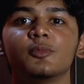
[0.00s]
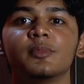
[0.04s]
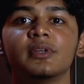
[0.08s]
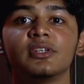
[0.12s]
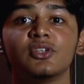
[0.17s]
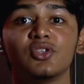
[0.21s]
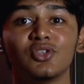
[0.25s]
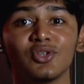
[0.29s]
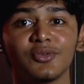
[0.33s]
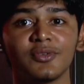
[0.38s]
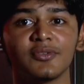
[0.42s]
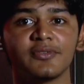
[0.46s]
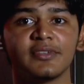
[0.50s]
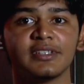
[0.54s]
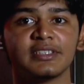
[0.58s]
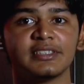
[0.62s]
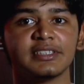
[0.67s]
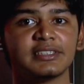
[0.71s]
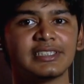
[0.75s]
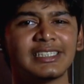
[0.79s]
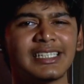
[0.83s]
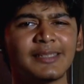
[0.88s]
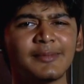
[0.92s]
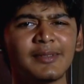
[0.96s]
to be
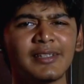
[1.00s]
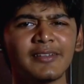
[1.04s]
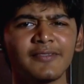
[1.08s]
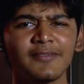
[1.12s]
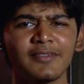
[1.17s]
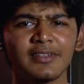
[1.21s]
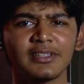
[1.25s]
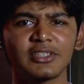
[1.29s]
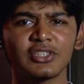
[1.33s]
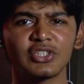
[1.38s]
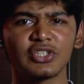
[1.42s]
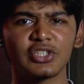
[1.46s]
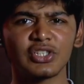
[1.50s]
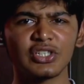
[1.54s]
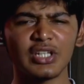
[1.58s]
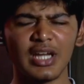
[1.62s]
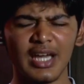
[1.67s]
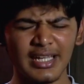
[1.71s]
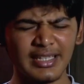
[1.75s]
256 GB, which